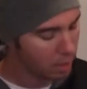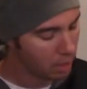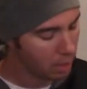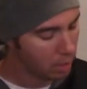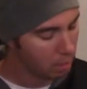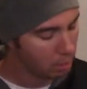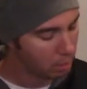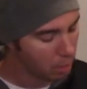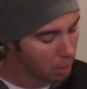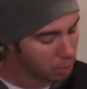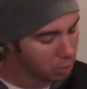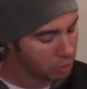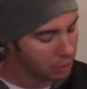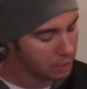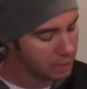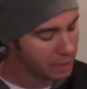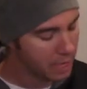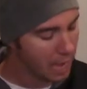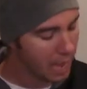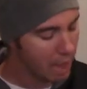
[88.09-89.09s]
Most of
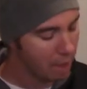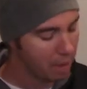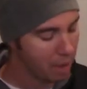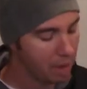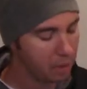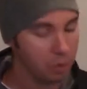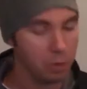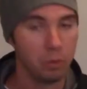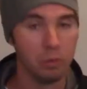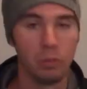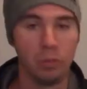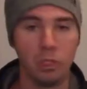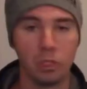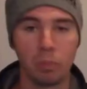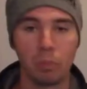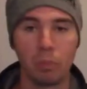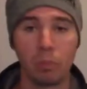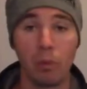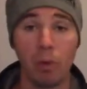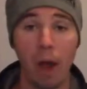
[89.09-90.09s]
the time I use
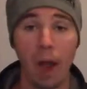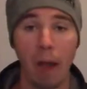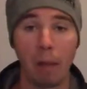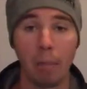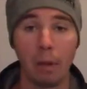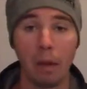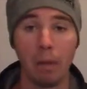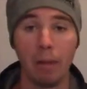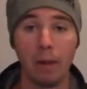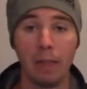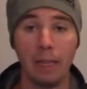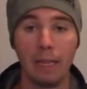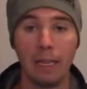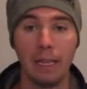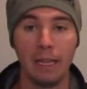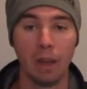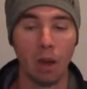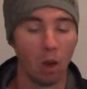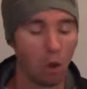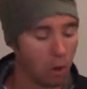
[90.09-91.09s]
this
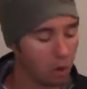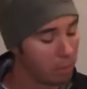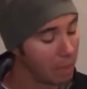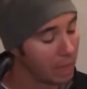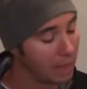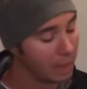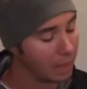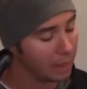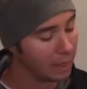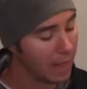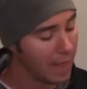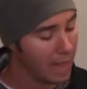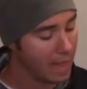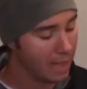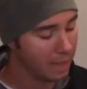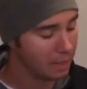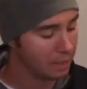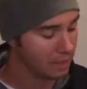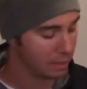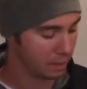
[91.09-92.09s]
primarily on my
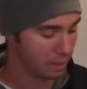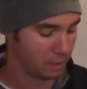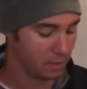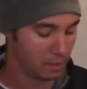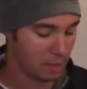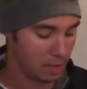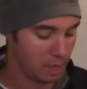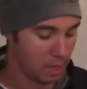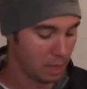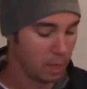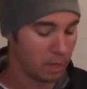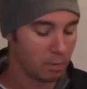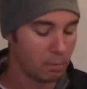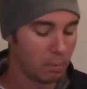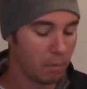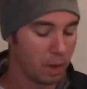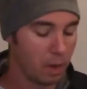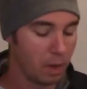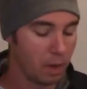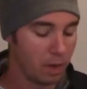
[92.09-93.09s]
legs,
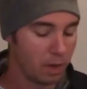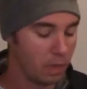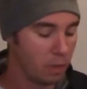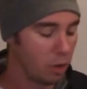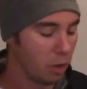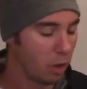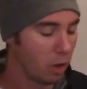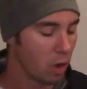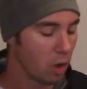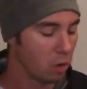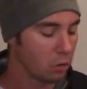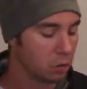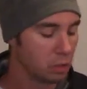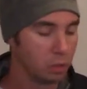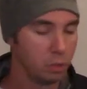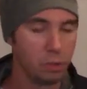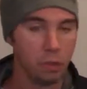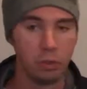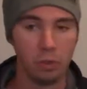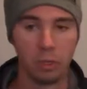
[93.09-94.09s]
but you can also
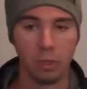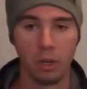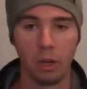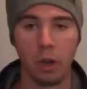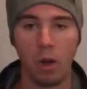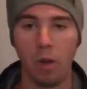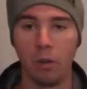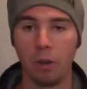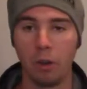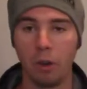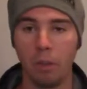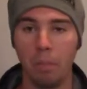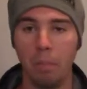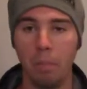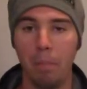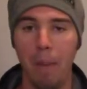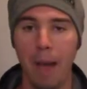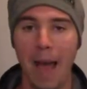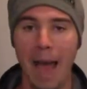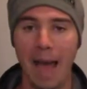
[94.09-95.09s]
use it on your
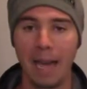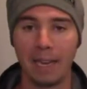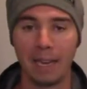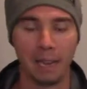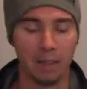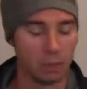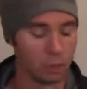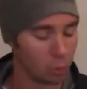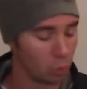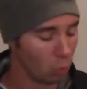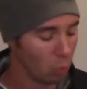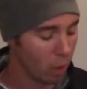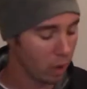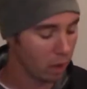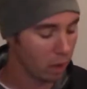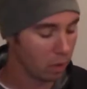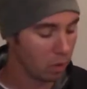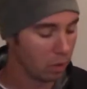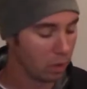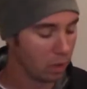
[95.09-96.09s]
back as
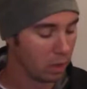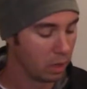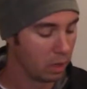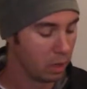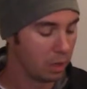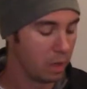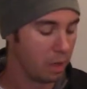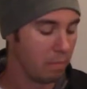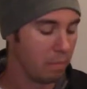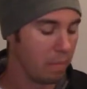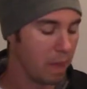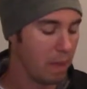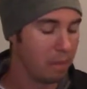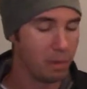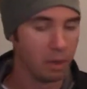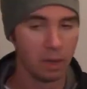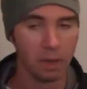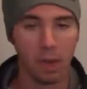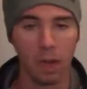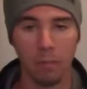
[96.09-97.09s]
well, and maybe
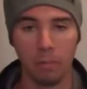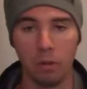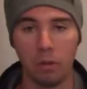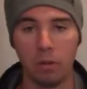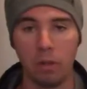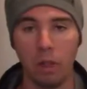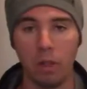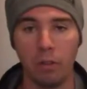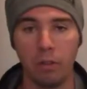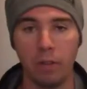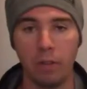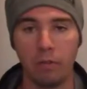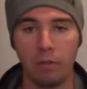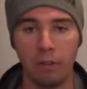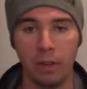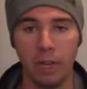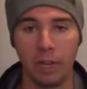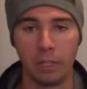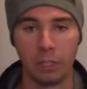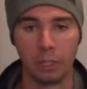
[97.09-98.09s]
a couple of other
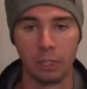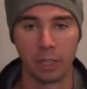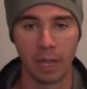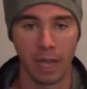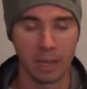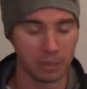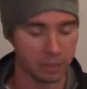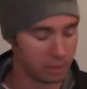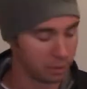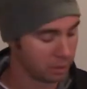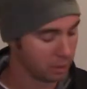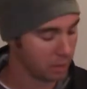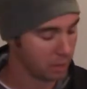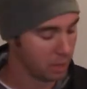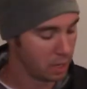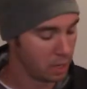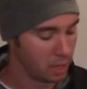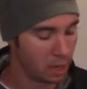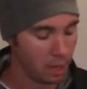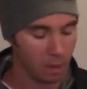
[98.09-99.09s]
different exercises.
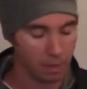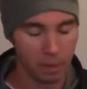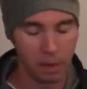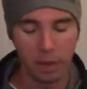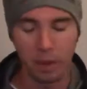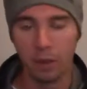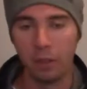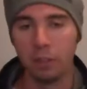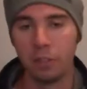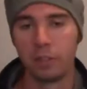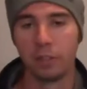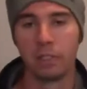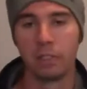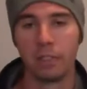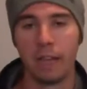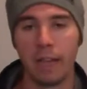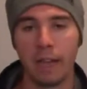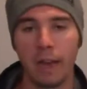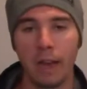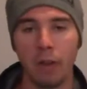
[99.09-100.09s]
Here in just a
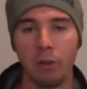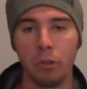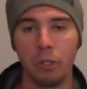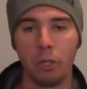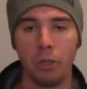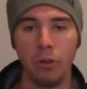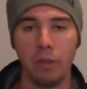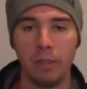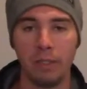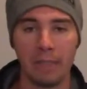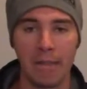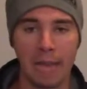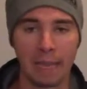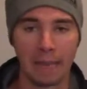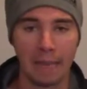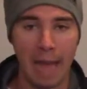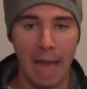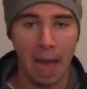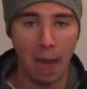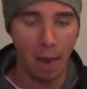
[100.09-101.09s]
second I'll show you
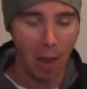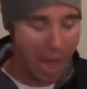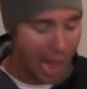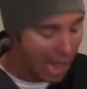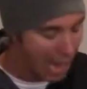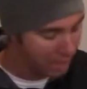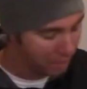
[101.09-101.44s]
exactly how I